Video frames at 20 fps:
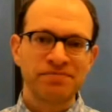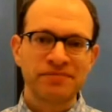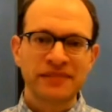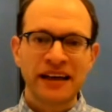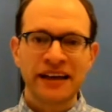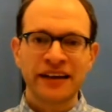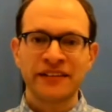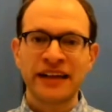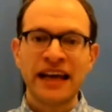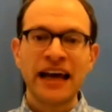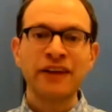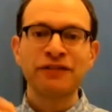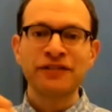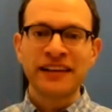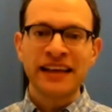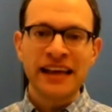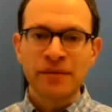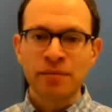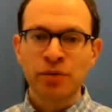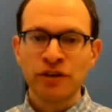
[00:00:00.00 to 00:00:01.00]
kind of an
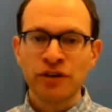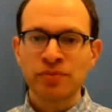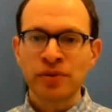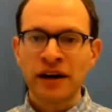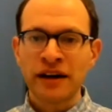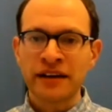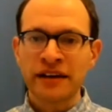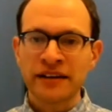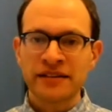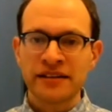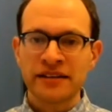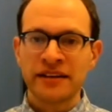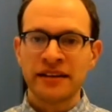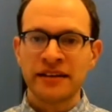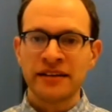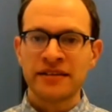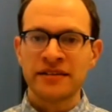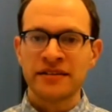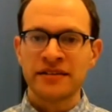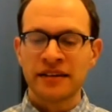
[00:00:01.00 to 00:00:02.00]
FDA-approved product
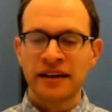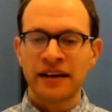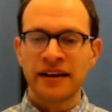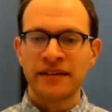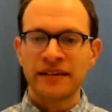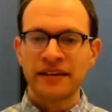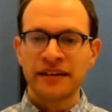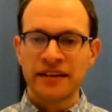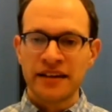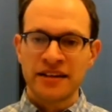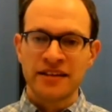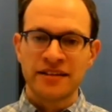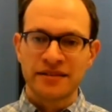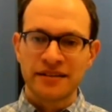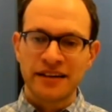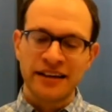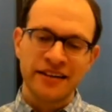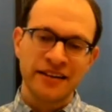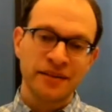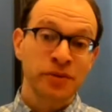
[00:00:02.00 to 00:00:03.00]
is
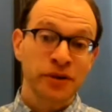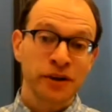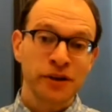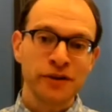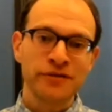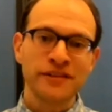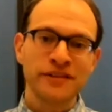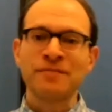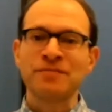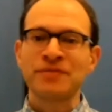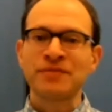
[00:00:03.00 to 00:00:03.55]
approved,